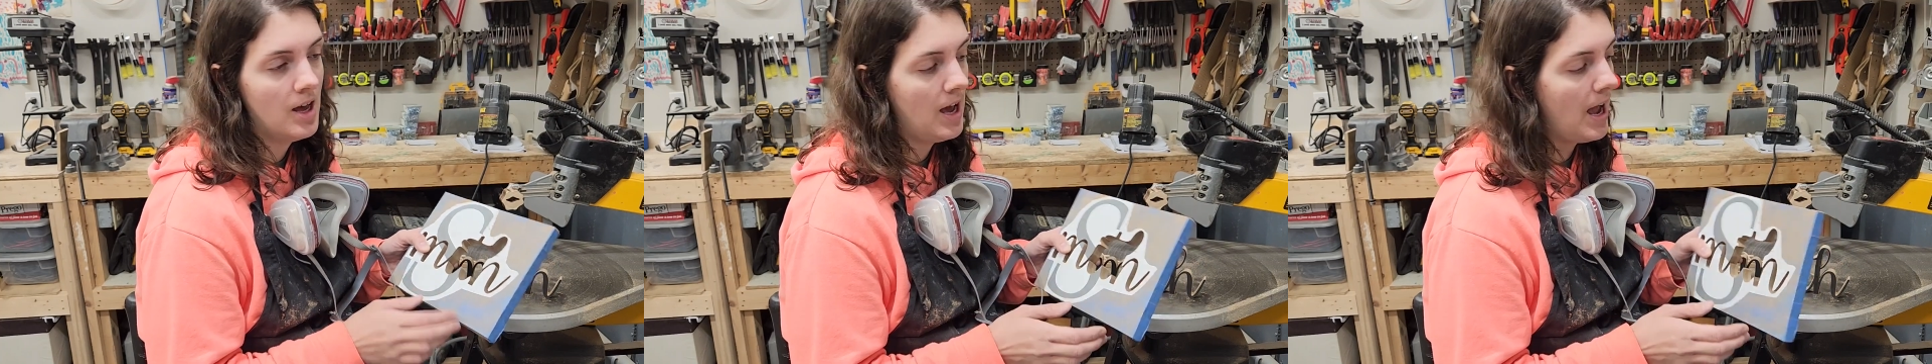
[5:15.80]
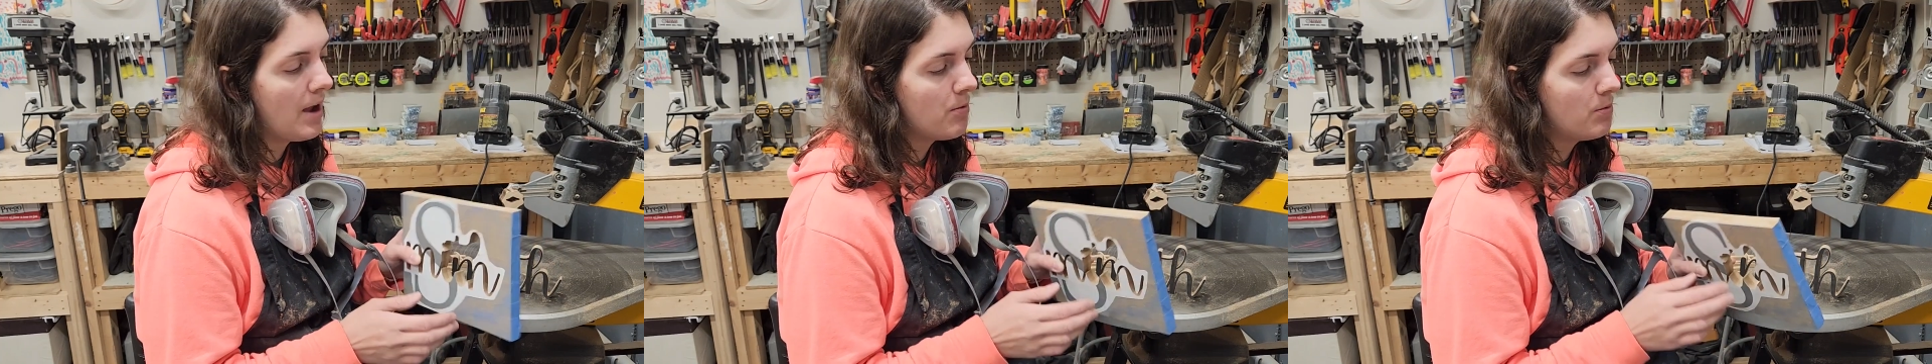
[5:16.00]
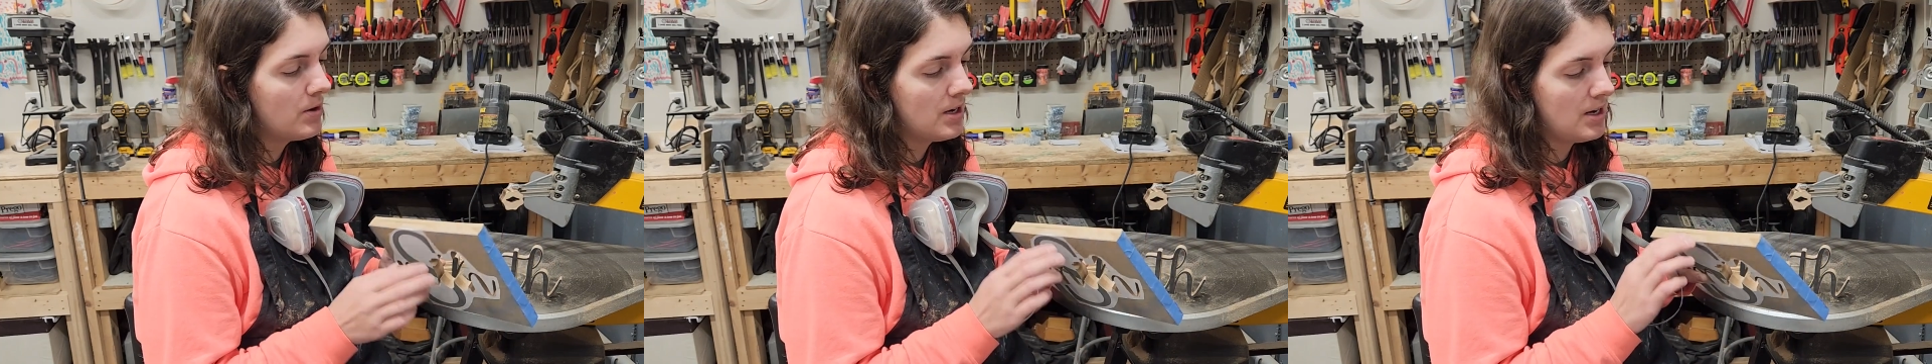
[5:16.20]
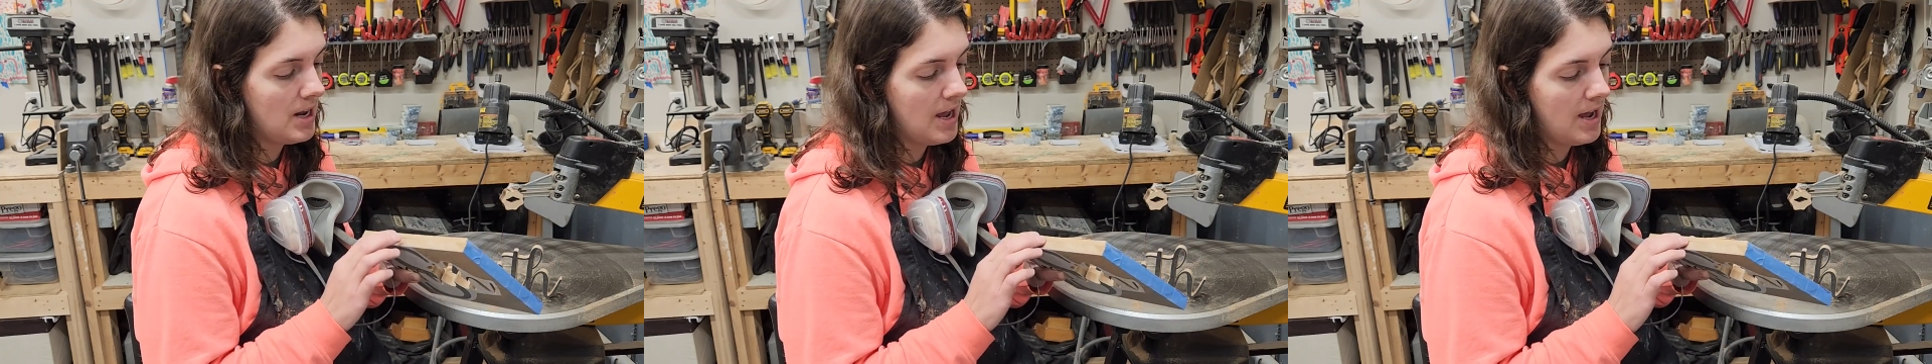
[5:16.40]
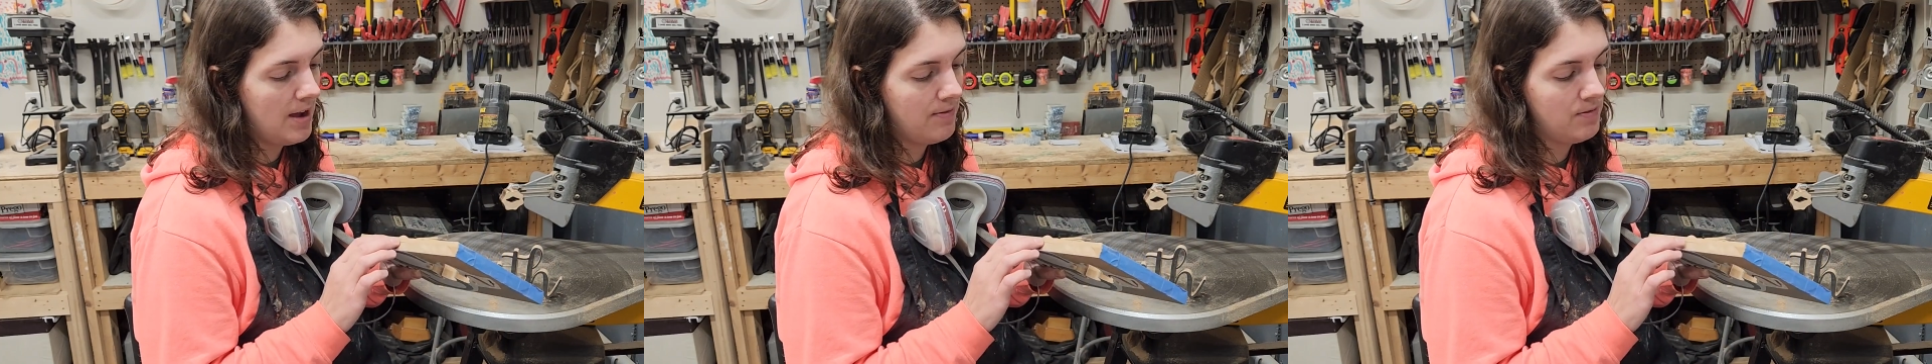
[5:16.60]
I wouldn't
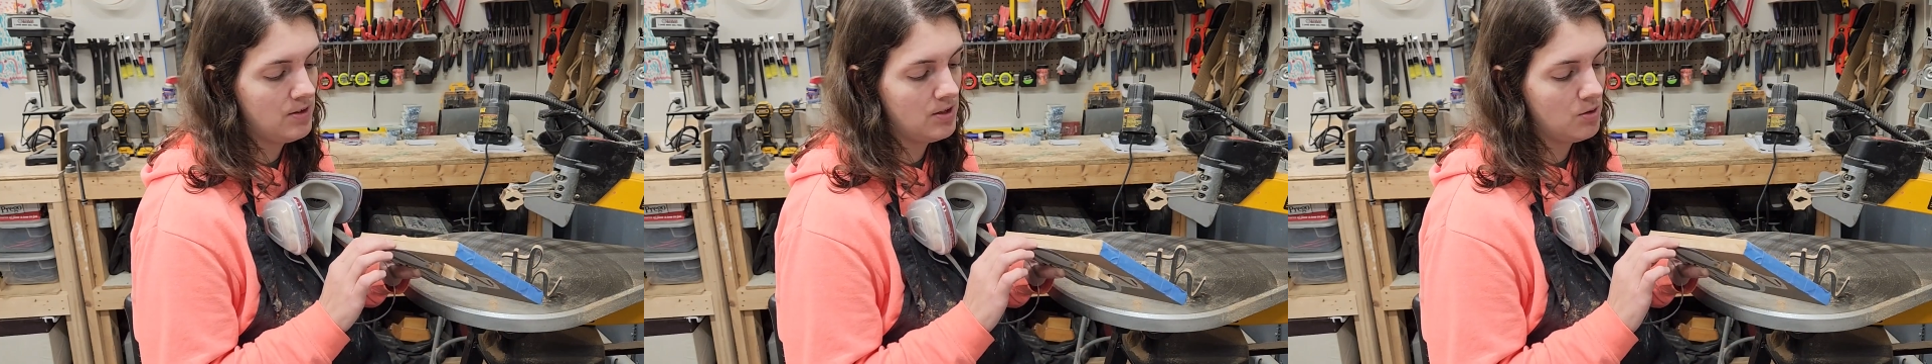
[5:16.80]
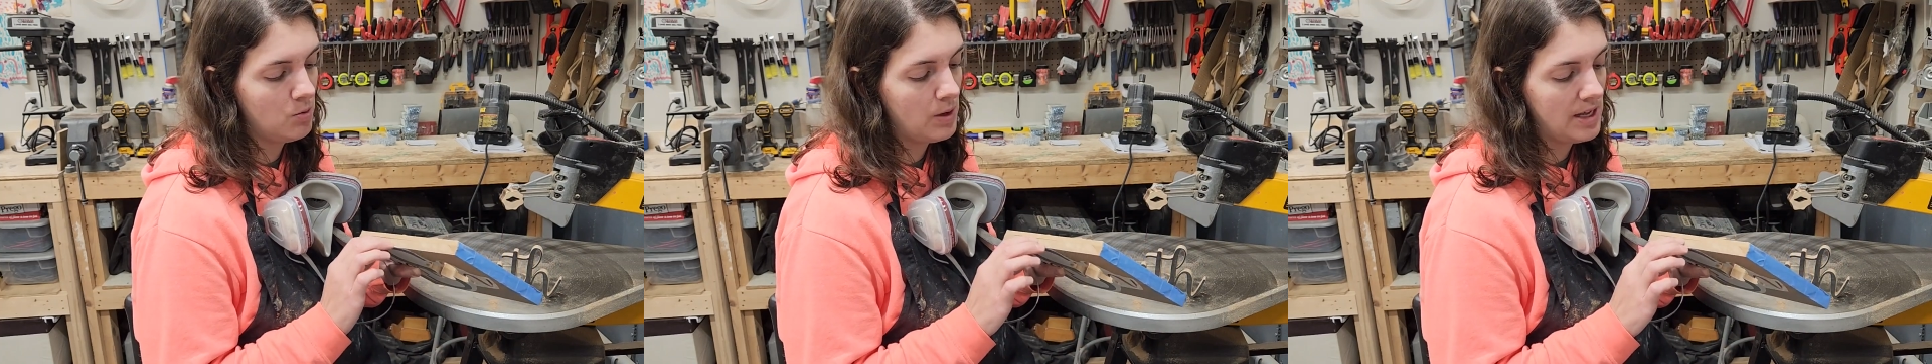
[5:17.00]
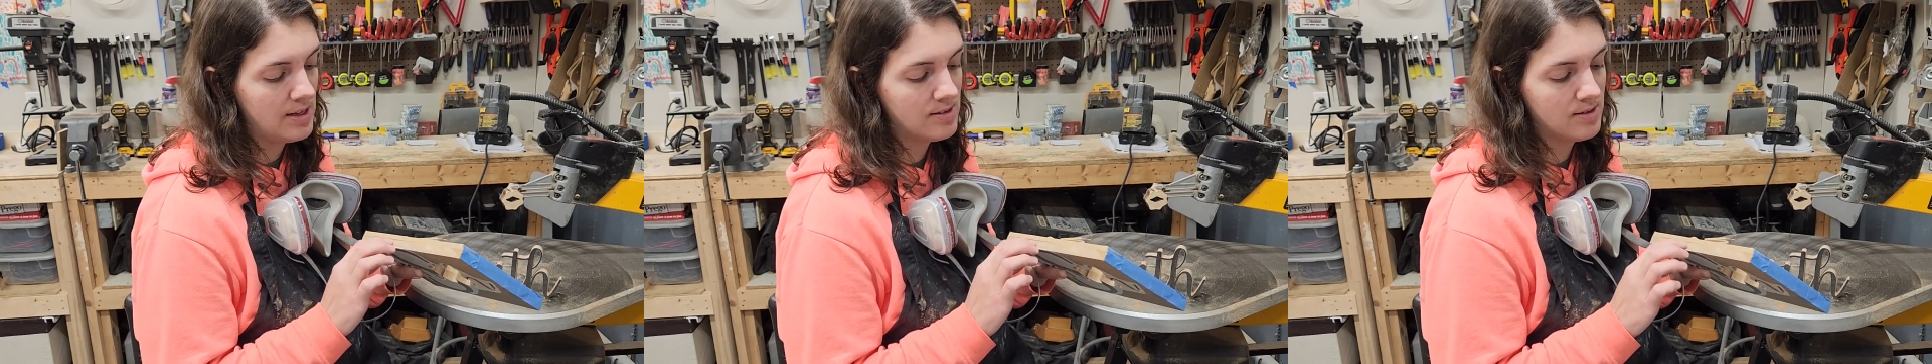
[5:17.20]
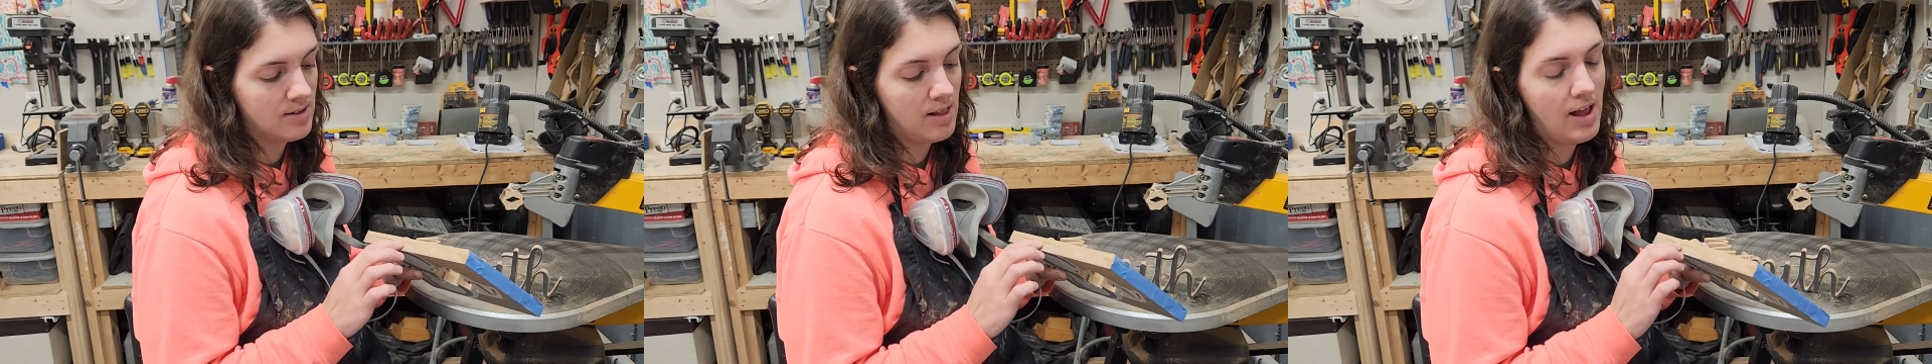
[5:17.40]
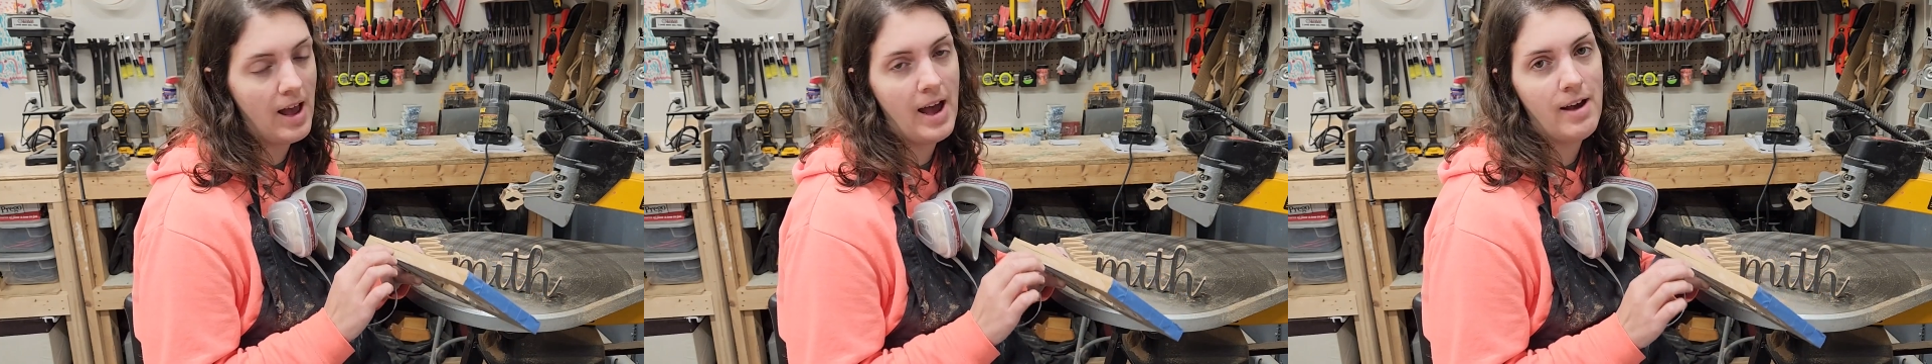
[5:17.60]
have to waste
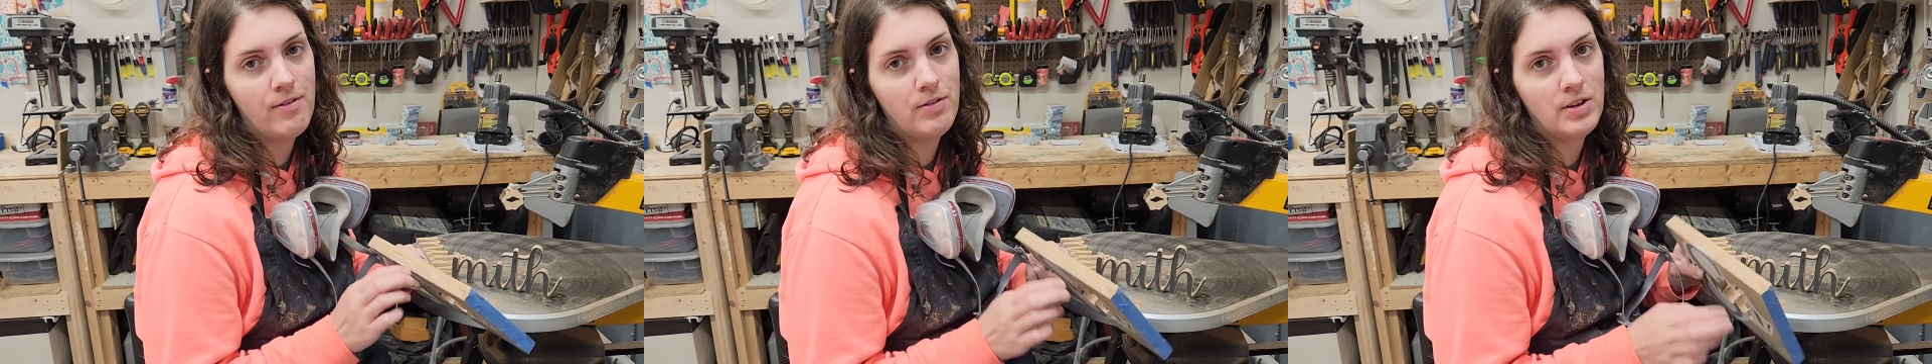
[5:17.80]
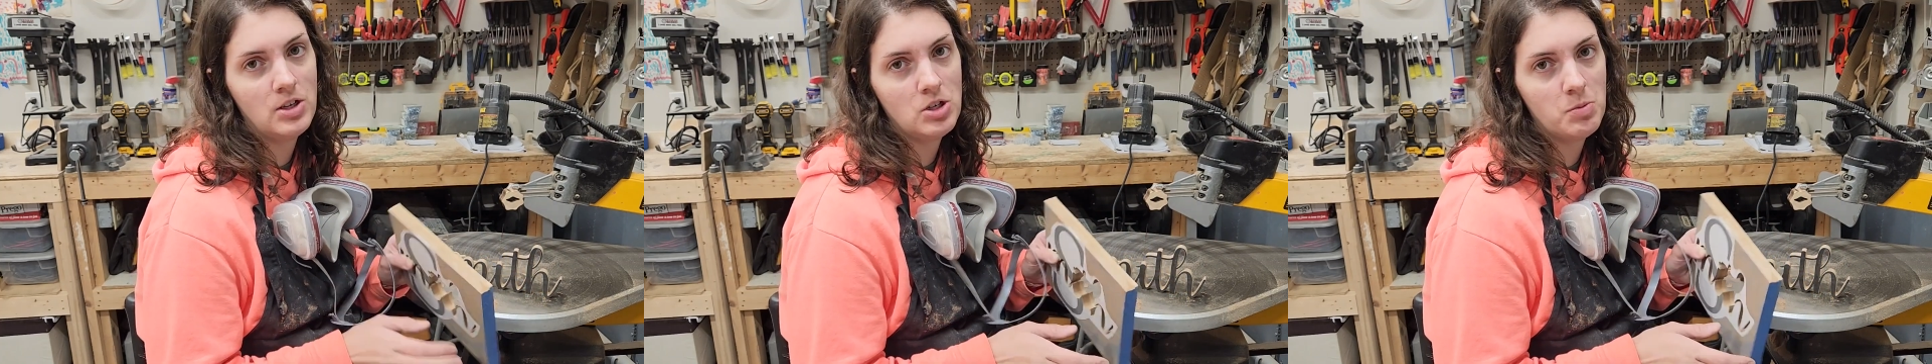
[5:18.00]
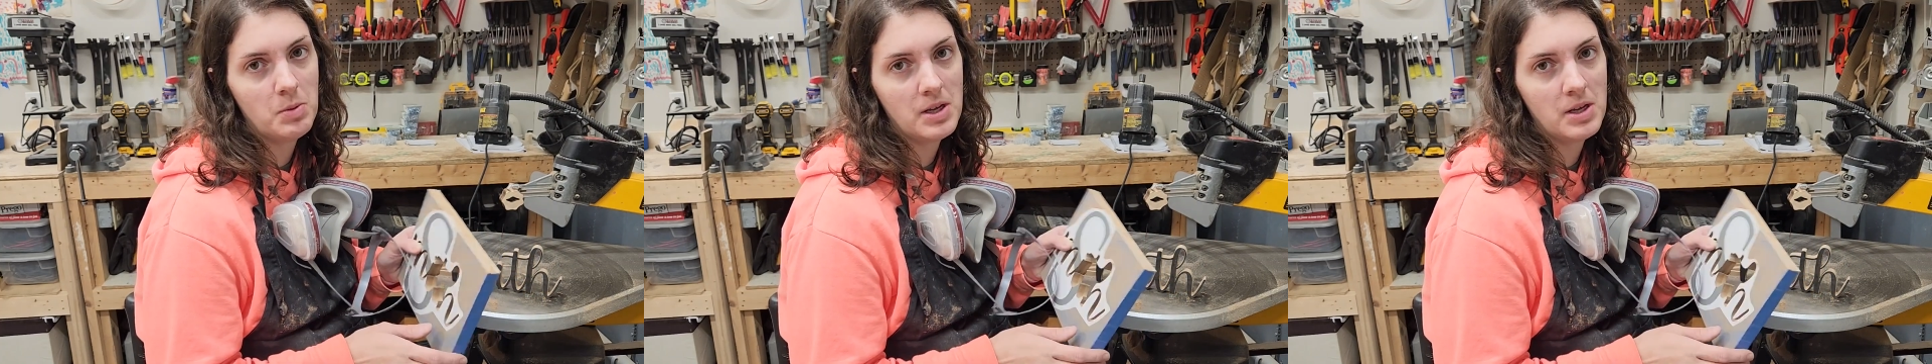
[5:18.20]
the 1/2 inch